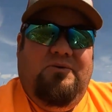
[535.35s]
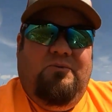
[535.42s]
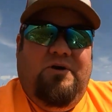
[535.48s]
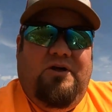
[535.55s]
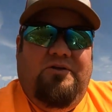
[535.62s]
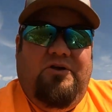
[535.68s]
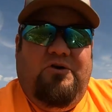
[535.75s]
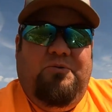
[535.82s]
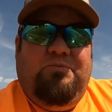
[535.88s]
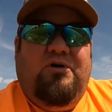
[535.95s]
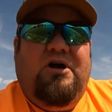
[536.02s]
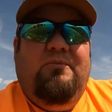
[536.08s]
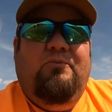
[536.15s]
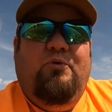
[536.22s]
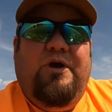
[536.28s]
Well, the only
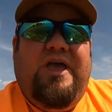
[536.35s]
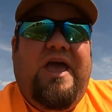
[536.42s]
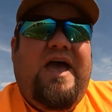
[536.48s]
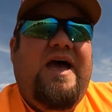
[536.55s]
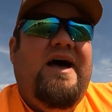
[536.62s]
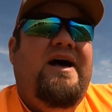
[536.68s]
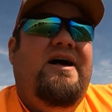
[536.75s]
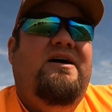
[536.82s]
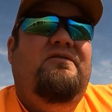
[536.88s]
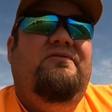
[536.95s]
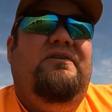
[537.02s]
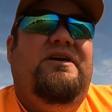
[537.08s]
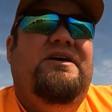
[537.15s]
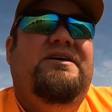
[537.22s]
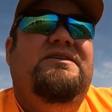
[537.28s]
problem we
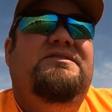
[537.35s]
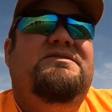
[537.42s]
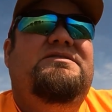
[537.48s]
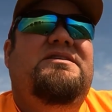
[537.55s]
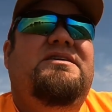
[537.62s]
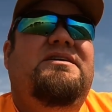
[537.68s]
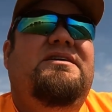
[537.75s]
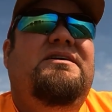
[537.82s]
have is